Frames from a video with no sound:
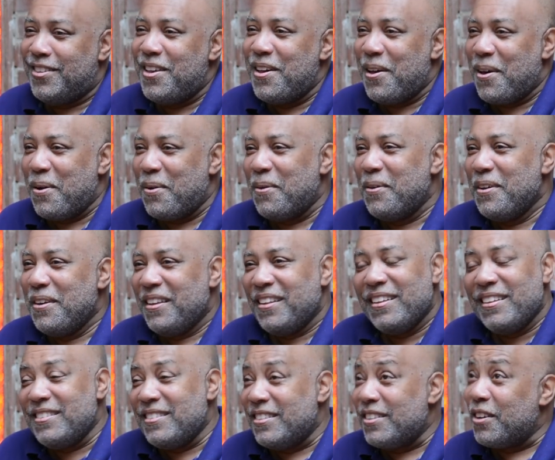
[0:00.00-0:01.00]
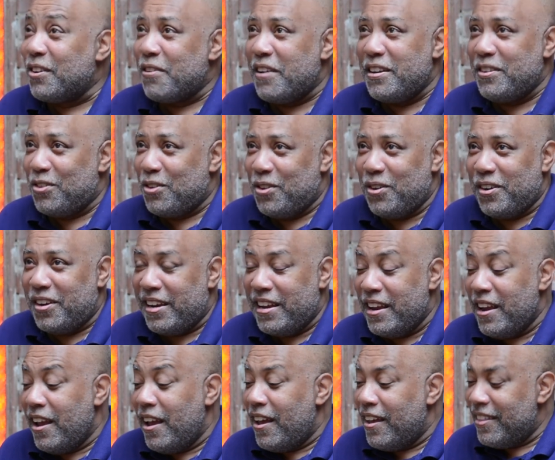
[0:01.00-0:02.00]
So this is a great
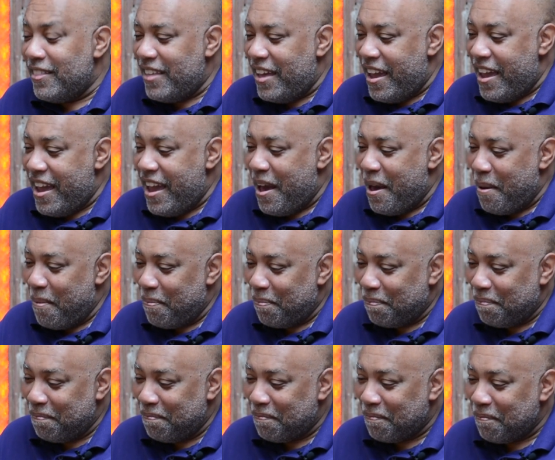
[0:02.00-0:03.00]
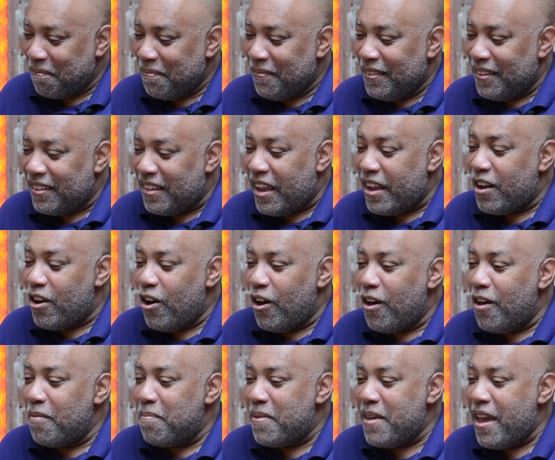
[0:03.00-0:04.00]
story. They
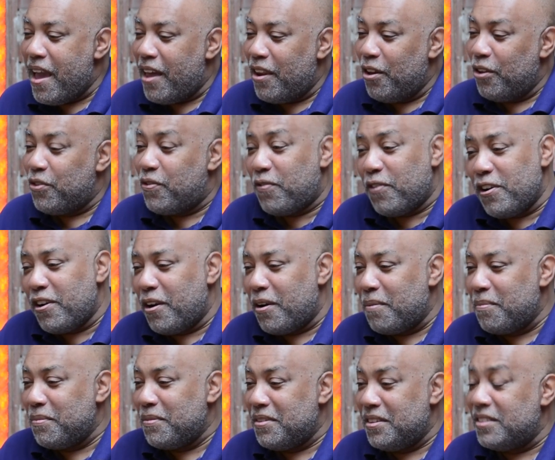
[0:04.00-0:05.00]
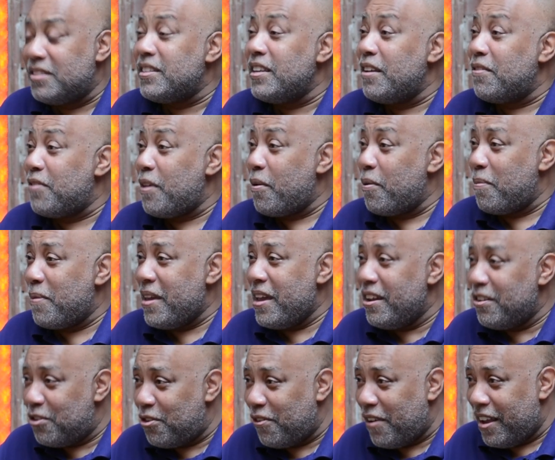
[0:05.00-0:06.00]
called Piano's firm to see if they
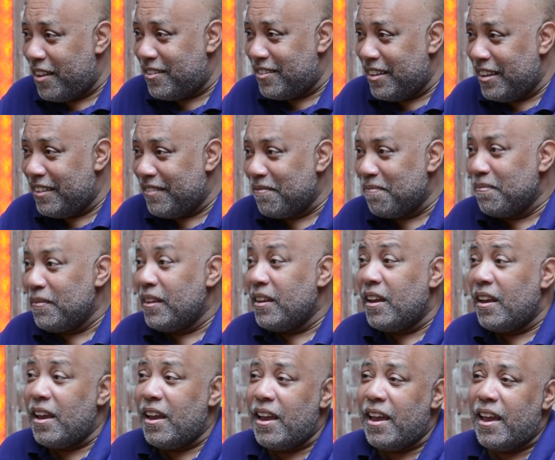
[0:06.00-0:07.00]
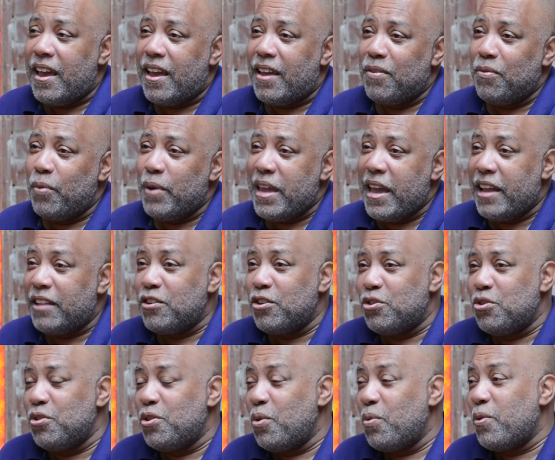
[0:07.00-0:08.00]
would be interested, and we
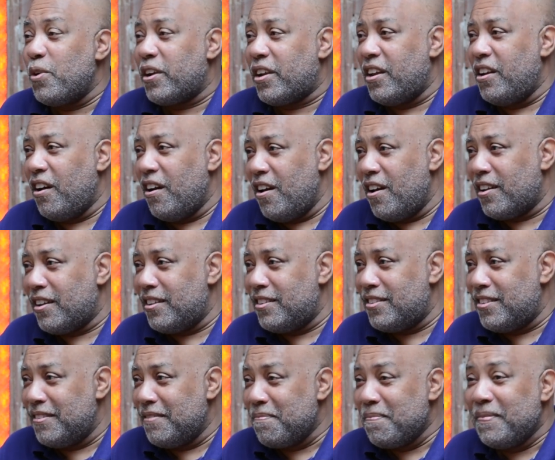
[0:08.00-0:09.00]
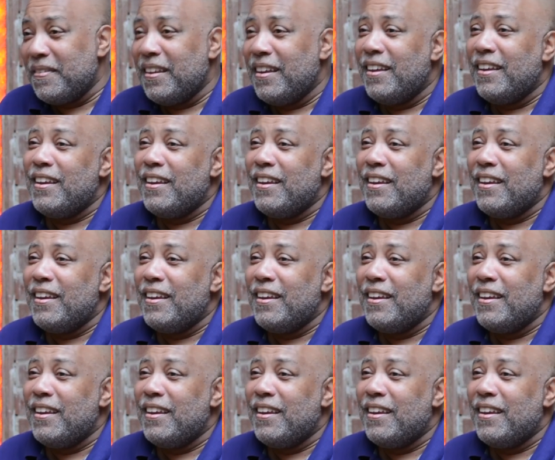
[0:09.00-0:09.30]
had to do the work in August.